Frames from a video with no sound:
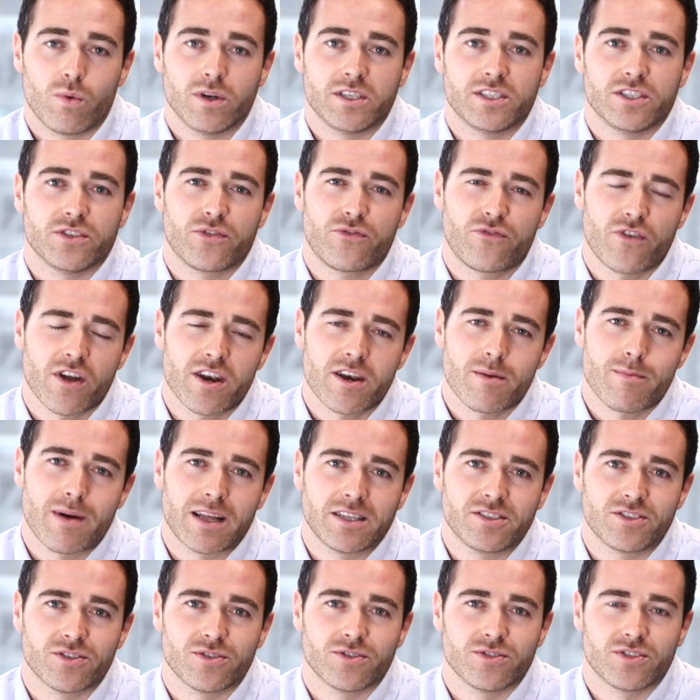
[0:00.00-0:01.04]
which is
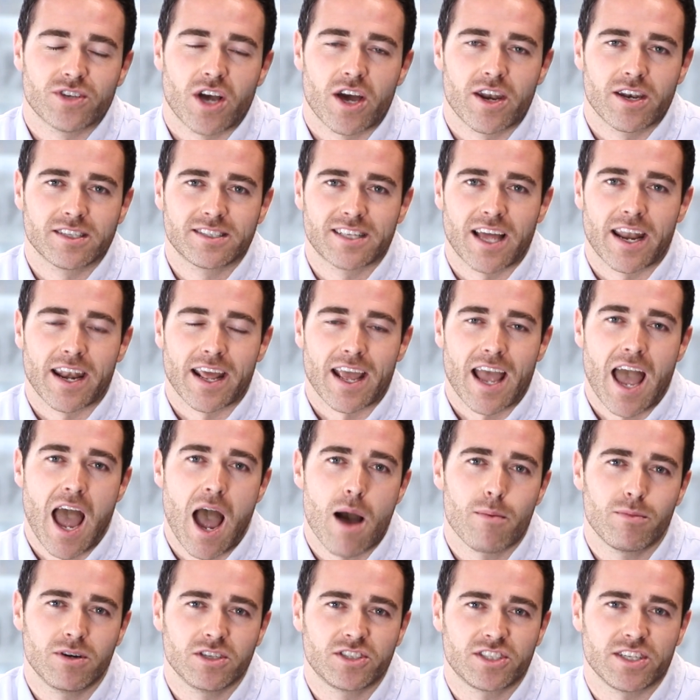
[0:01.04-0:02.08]
fundamental to understanding
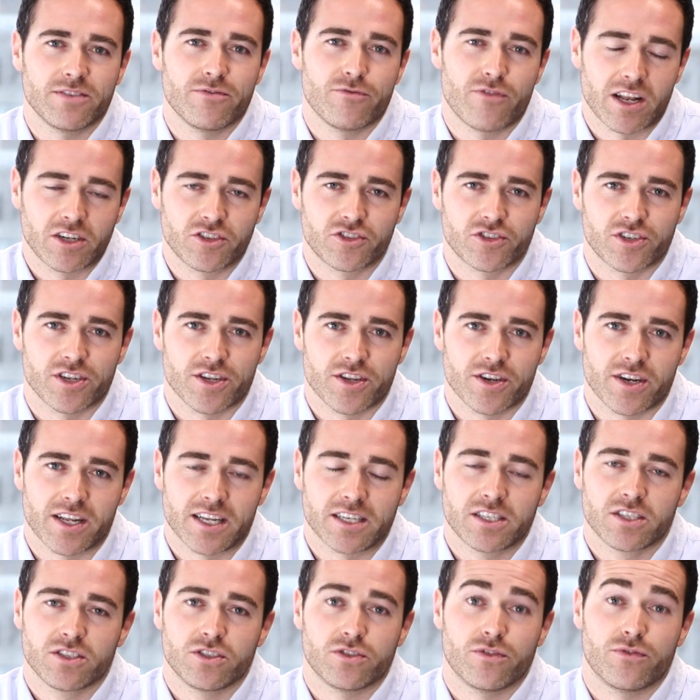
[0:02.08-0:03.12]
how much inventory you
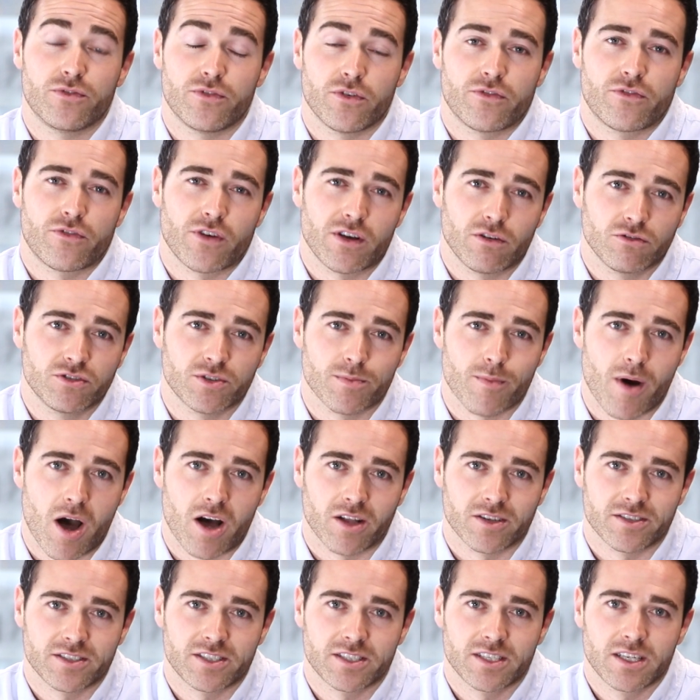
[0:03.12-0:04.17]
need to fulfill
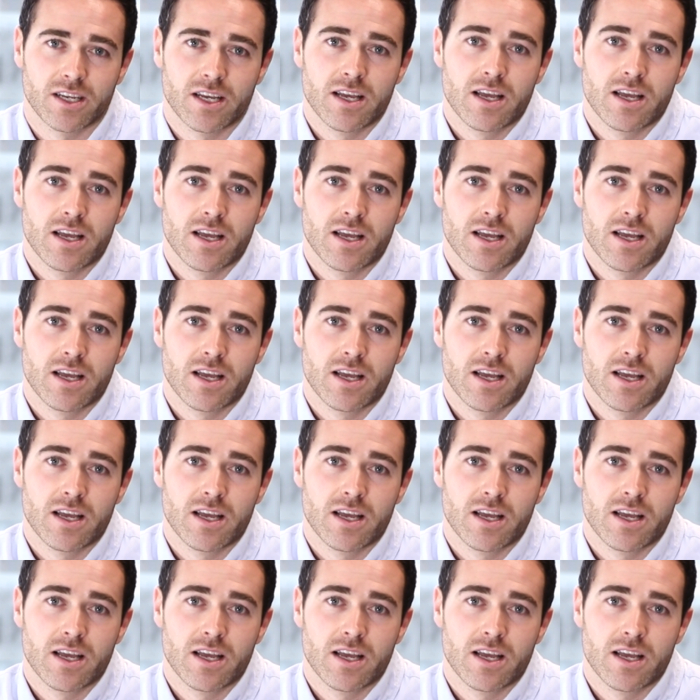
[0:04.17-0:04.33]
demand.